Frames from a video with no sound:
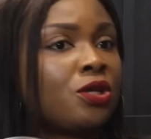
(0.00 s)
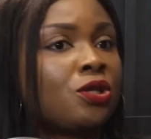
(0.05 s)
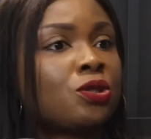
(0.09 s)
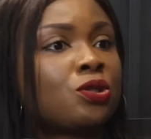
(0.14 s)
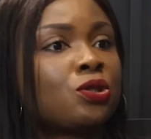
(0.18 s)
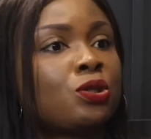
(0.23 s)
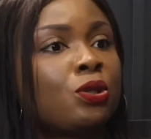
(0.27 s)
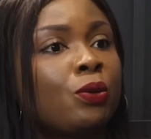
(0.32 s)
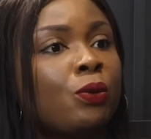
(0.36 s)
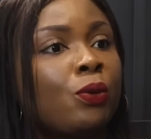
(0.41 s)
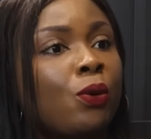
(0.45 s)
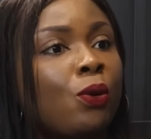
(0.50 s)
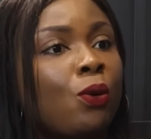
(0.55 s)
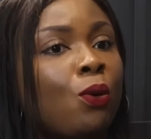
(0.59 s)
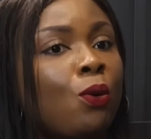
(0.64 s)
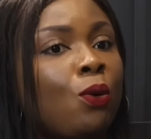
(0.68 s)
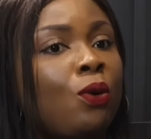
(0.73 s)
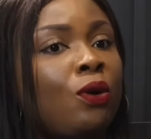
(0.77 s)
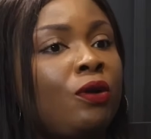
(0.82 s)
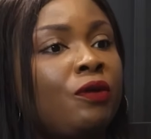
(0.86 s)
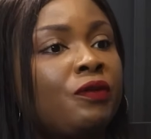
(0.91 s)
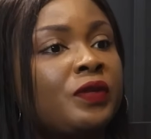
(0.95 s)
So
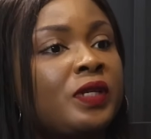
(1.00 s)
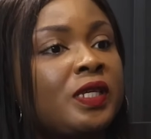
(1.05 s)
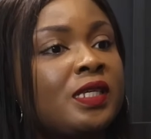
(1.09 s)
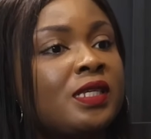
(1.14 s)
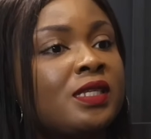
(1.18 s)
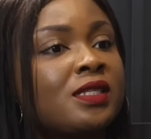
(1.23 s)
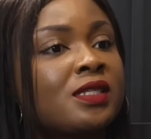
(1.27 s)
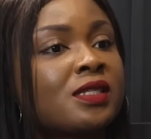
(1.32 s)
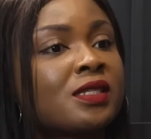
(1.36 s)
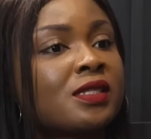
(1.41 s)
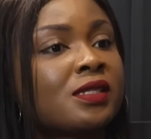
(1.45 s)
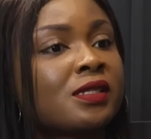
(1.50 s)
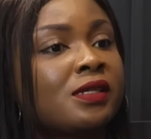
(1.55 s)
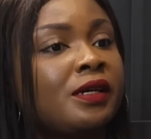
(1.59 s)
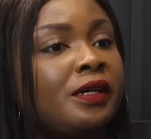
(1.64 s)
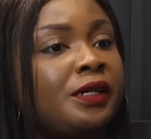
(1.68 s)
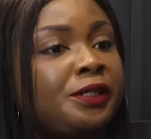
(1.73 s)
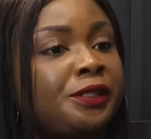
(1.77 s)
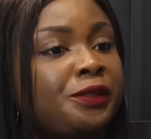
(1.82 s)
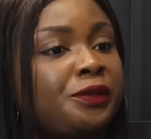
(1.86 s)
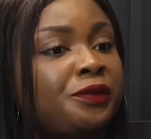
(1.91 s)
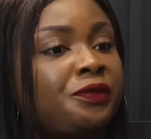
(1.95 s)
all of these.
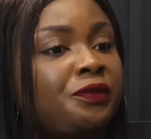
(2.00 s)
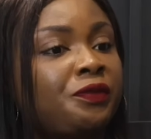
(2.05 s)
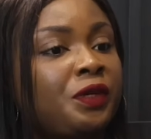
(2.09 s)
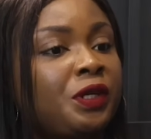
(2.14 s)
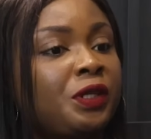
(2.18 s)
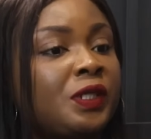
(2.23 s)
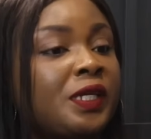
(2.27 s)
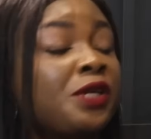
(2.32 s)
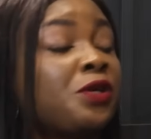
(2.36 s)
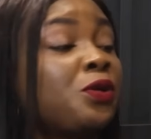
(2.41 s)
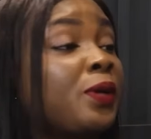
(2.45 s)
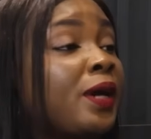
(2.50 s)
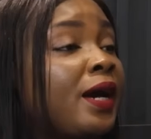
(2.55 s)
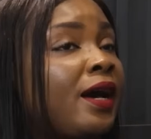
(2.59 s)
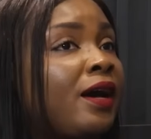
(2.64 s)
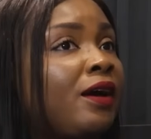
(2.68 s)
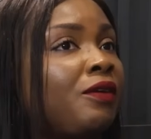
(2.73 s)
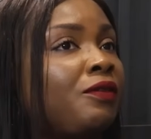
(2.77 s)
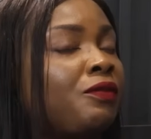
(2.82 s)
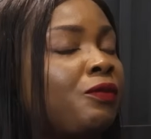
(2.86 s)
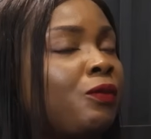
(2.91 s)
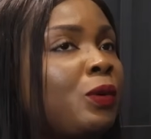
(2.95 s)
Then you
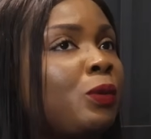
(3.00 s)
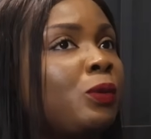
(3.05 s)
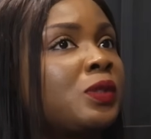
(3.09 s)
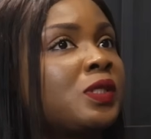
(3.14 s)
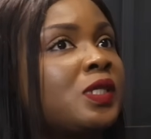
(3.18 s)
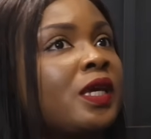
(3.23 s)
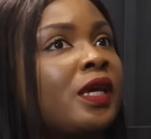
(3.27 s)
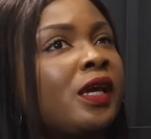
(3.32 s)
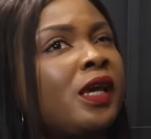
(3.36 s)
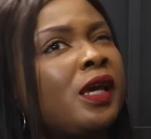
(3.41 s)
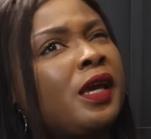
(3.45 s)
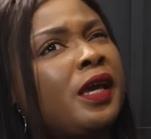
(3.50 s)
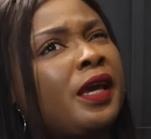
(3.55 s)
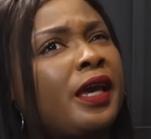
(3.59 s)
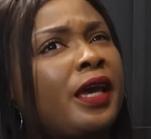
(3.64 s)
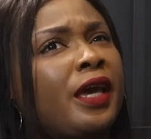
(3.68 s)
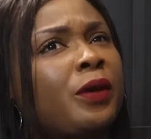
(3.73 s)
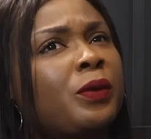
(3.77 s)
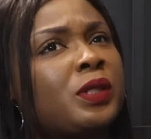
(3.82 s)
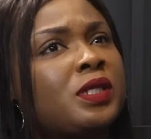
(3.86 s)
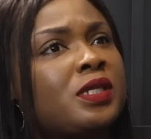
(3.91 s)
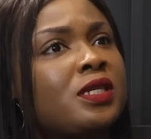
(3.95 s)
have, when we say
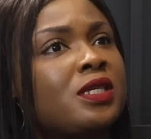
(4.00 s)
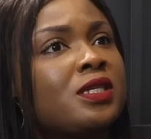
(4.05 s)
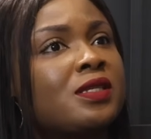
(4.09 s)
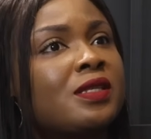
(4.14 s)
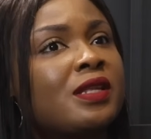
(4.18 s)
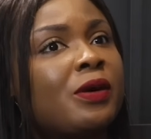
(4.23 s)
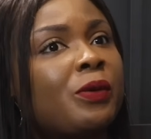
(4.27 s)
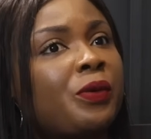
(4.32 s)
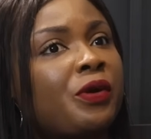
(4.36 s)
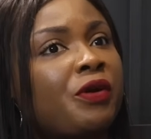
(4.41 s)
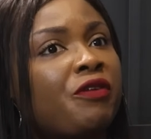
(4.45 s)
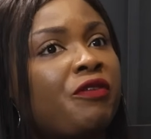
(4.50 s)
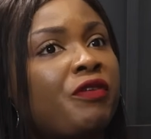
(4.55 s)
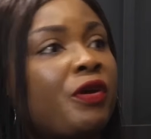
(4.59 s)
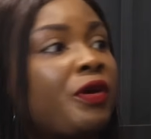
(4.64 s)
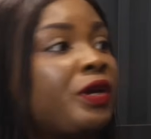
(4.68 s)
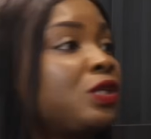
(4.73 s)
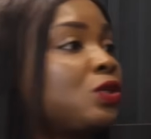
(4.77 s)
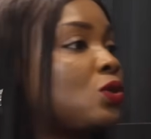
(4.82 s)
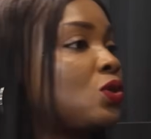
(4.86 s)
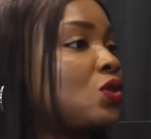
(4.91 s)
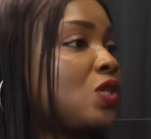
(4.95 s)
equities, now we're
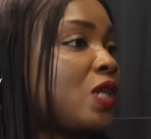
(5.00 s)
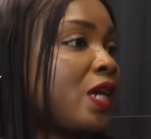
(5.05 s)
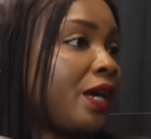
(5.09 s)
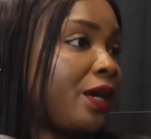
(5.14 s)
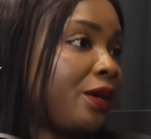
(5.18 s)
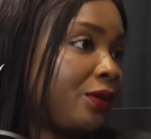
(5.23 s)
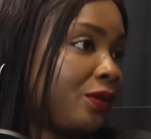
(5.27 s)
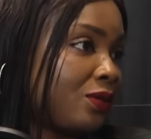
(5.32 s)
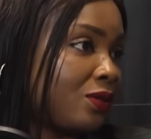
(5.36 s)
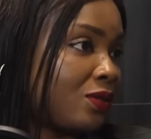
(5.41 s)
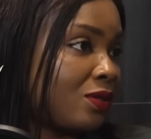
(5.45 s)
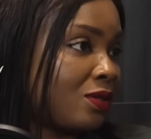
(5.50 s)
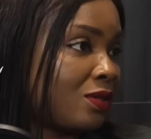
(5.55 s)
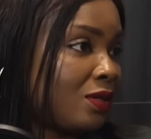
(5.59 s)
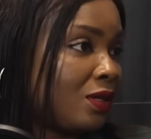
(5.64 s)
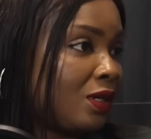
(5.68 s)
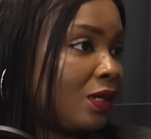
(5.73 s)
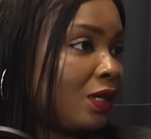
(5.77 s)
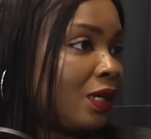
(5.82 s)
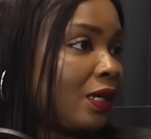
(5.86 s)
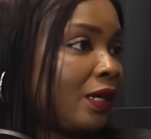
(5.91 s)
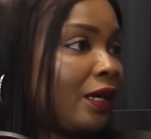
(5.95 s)
referring to shares
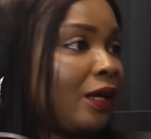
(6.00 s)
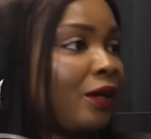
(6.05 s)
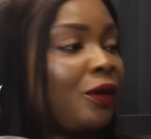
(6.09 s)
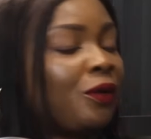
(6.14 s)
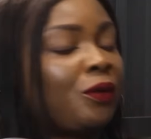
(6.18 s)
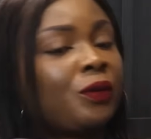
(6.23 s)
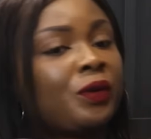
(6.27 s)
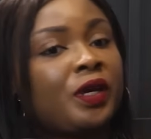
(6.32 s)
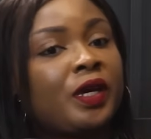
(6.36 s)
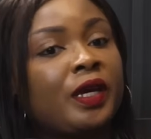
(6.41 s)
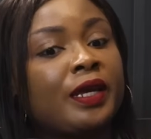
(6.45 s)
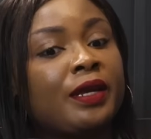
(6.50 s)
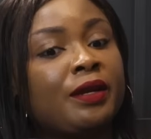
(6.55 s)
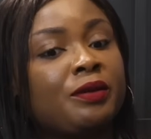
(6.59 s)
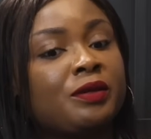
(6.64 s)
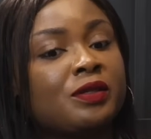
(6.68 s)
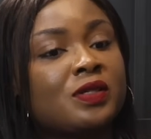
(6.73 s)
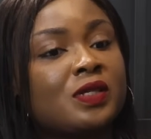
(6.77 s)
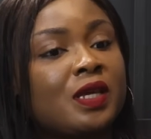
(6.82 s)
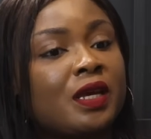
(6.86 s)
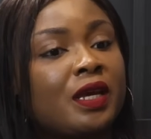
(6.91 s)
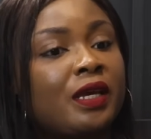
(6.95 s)
in,
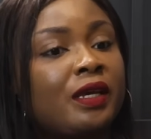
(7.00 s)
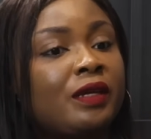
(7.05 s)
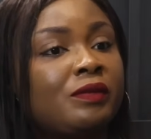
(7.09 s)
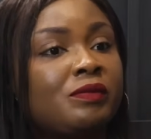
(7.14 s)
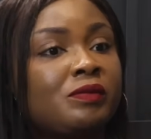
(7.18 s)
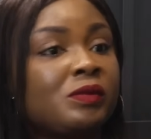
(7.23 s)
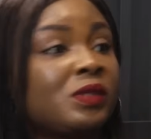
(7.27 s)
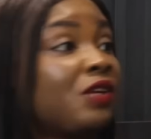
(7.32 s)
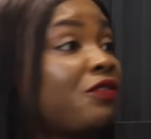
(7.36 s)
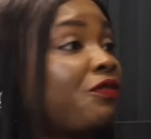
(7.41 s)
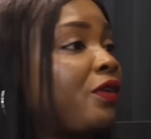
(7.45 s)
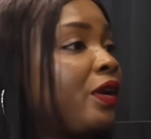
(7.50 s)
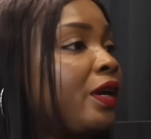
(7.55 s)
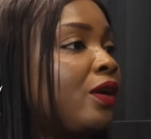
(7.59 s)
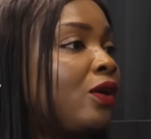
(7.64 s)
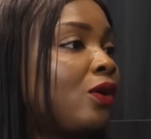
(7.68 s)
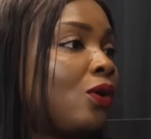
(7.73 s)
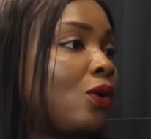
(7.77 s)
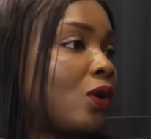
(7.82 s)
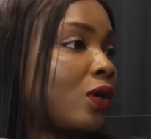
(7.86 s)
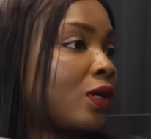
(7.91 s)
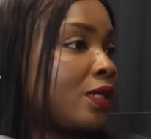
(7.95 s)
say,
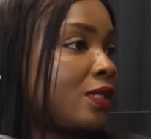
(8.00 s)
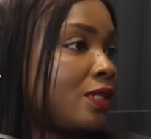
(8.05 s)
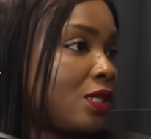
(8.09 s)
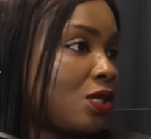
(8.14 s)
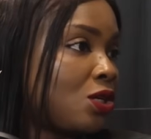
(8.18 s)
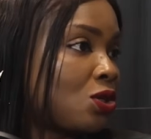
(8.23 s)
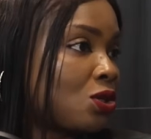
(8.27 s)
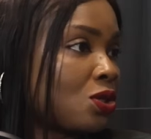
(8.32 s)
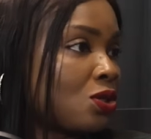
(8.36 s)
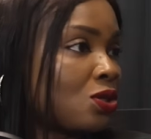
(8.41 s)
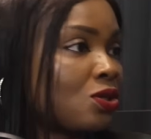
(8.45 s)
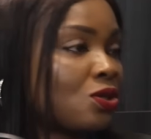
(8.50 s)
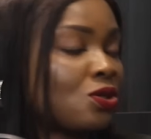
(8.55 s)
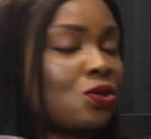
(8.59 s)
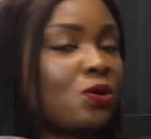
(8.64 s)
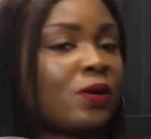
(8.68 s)
different organizations.